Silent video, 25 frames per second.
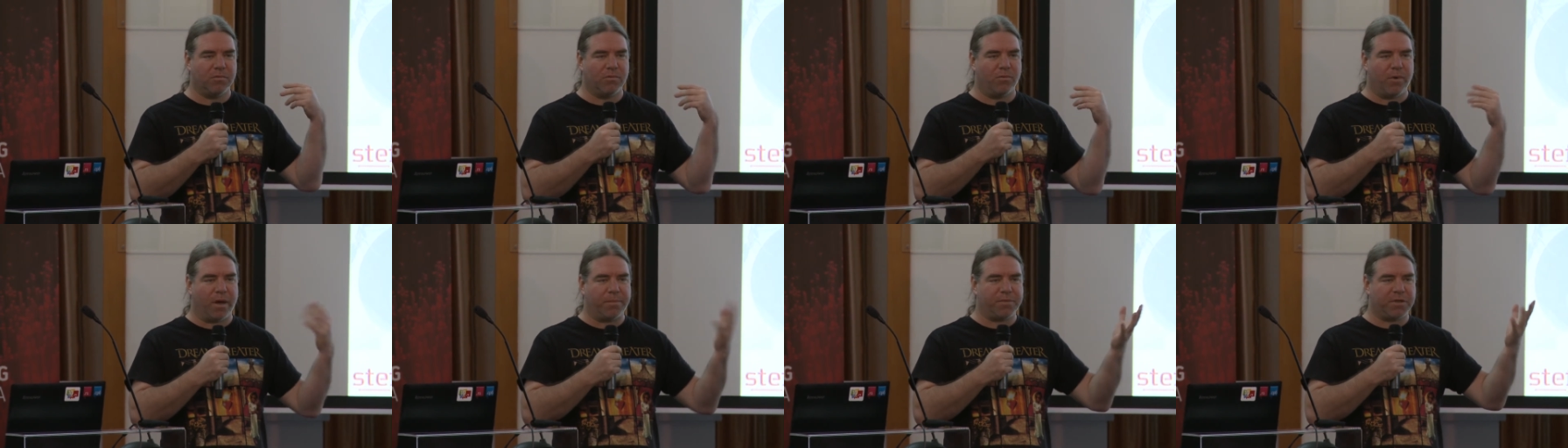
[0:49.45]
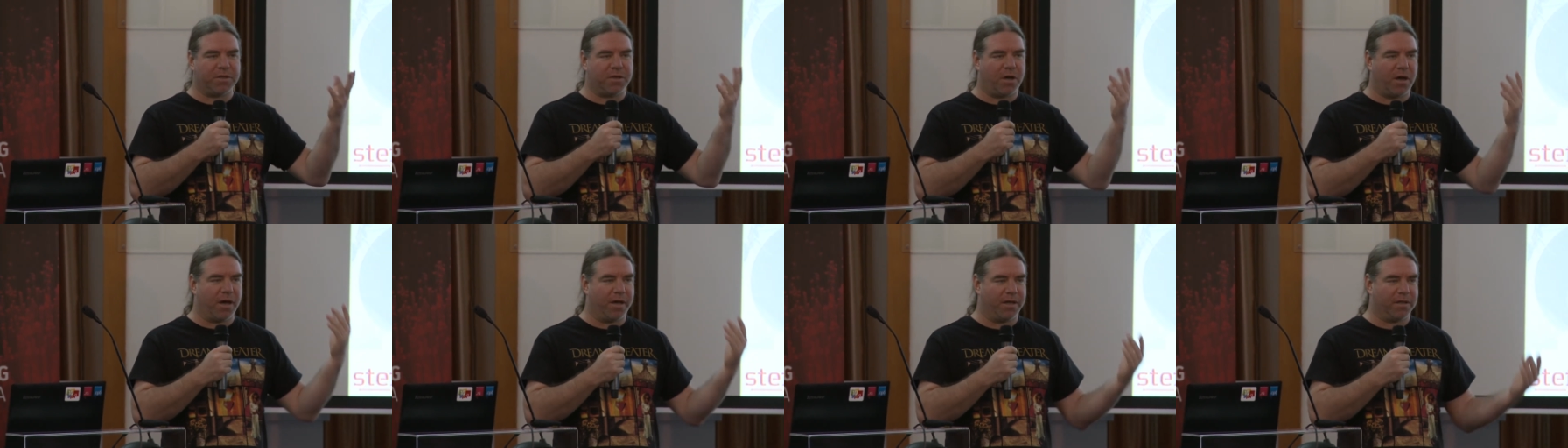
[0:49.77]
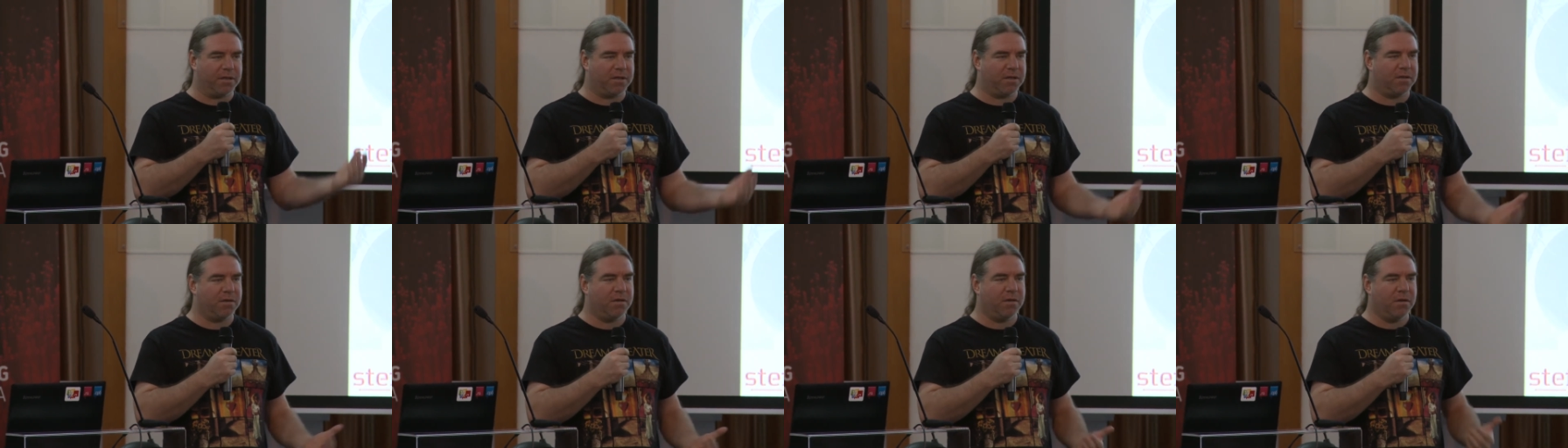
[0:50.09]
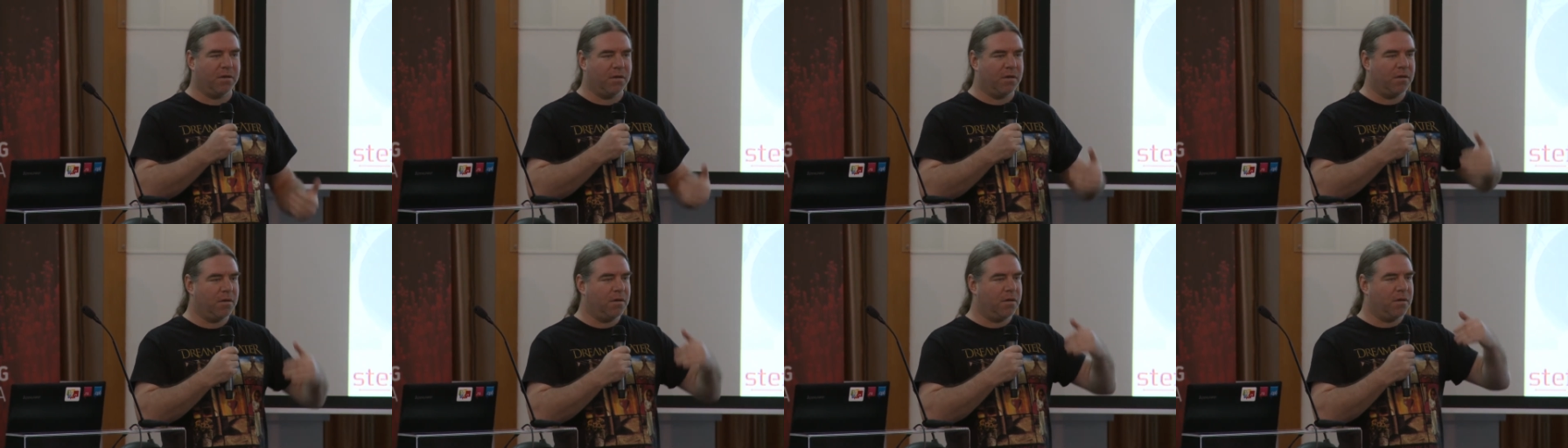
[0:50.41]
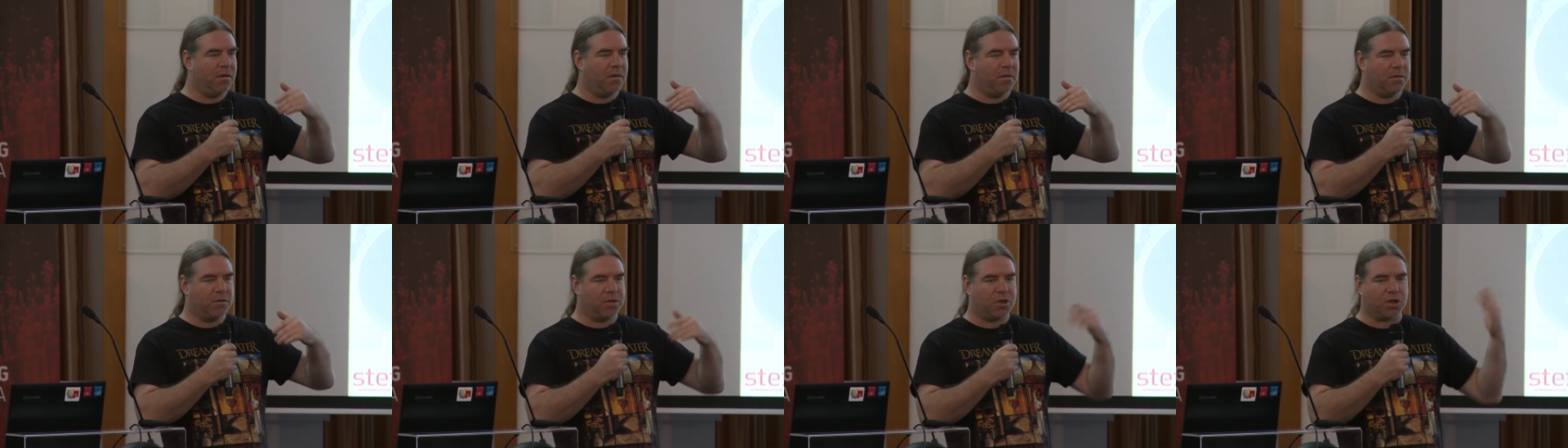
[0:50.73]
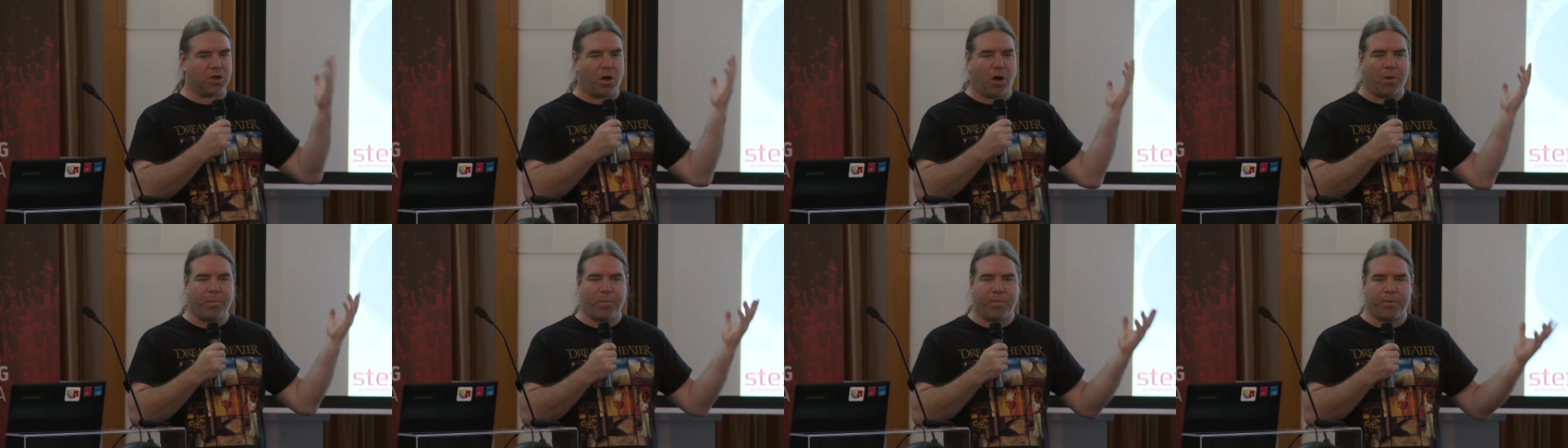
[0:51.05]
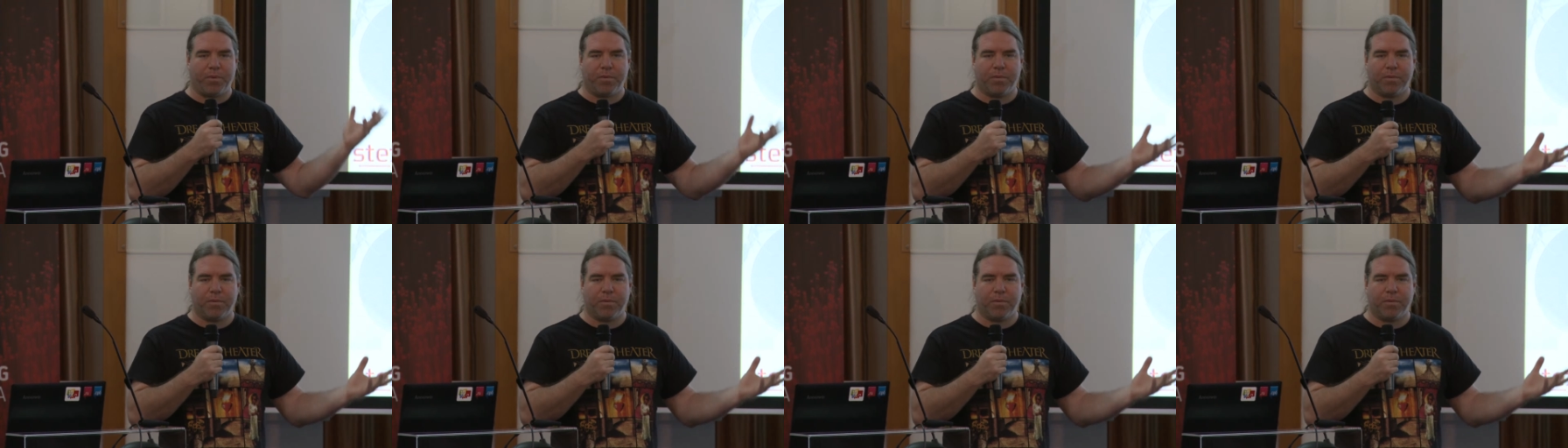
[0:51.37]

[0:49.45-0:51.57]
Website, shop?